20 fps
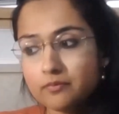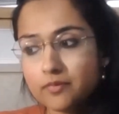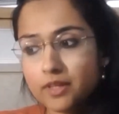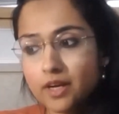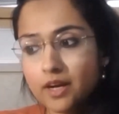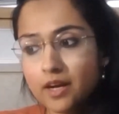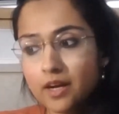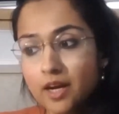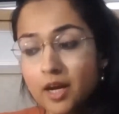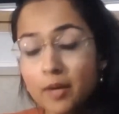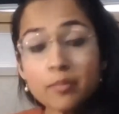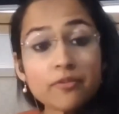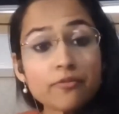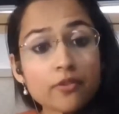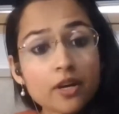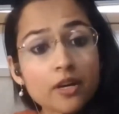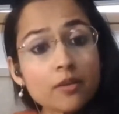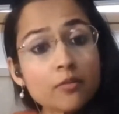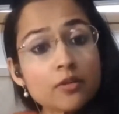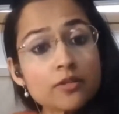And before
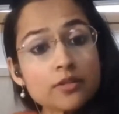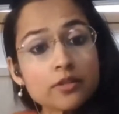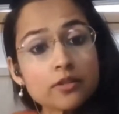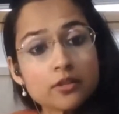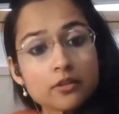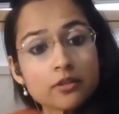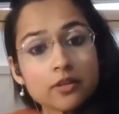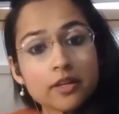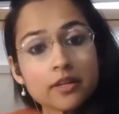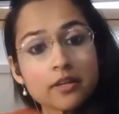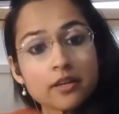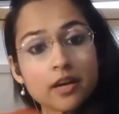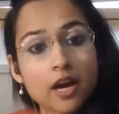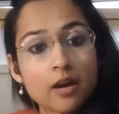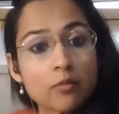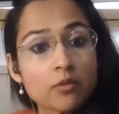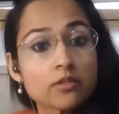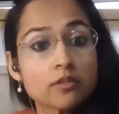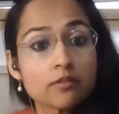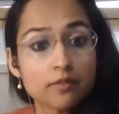I was a curator, I
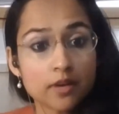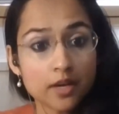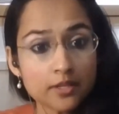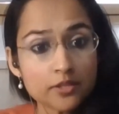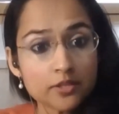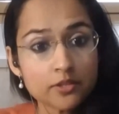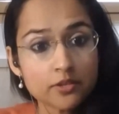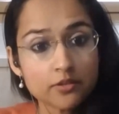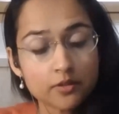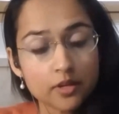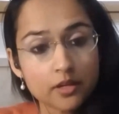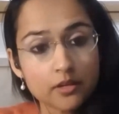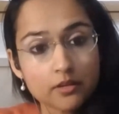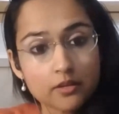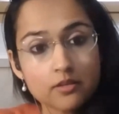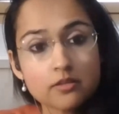was a vice curator.